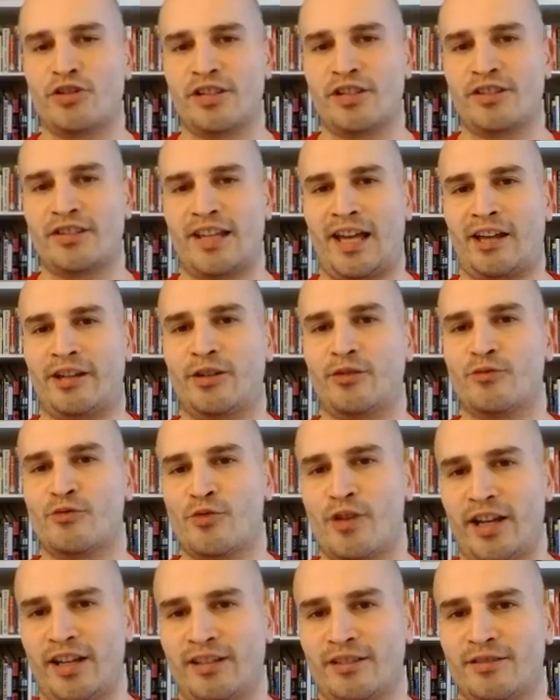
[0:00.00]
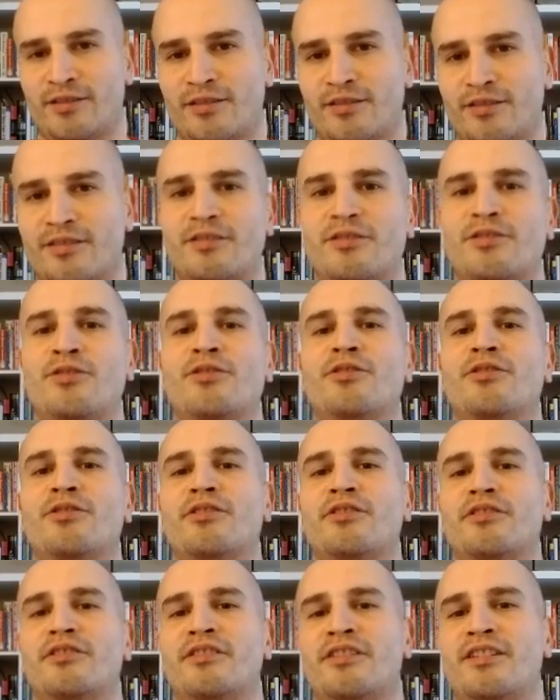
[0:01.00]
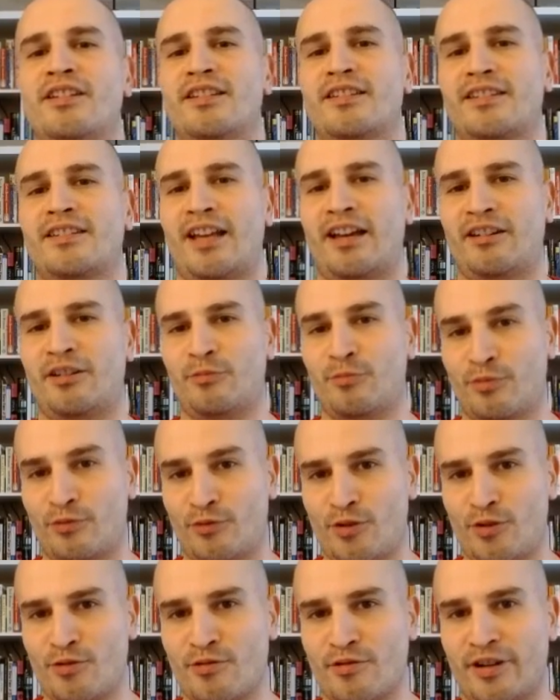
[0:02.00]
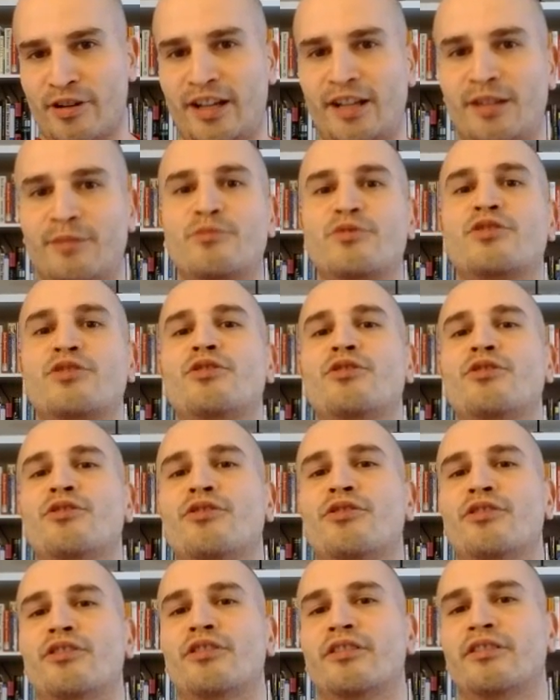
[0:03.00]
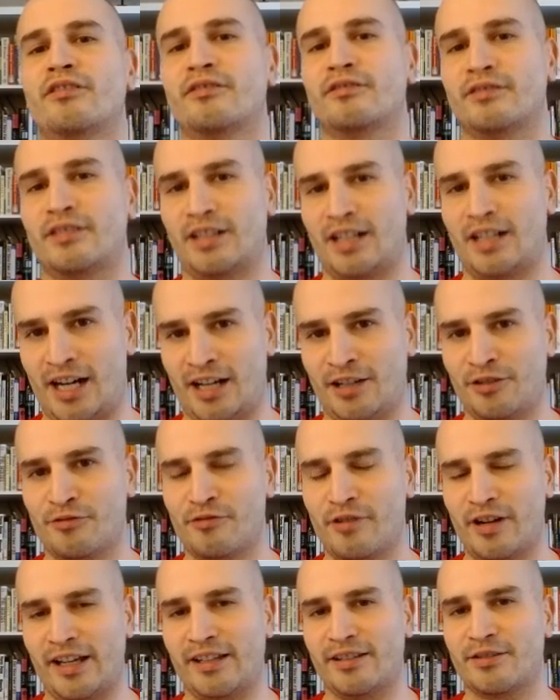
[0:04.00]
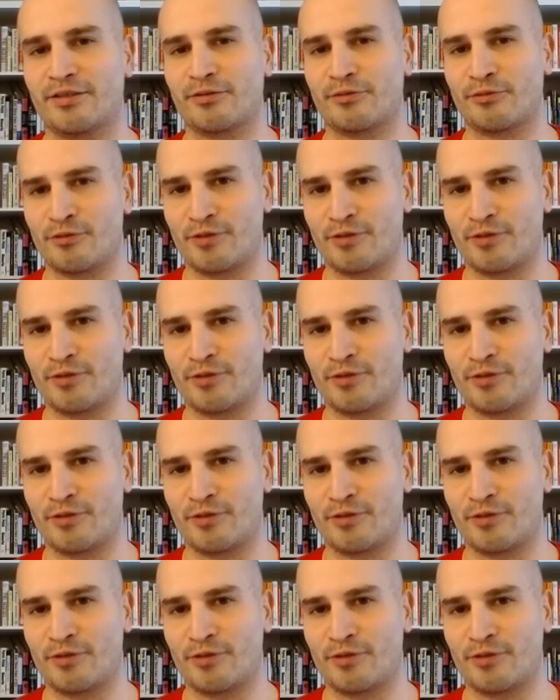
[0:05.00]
discounted rates your discounted programs your unraised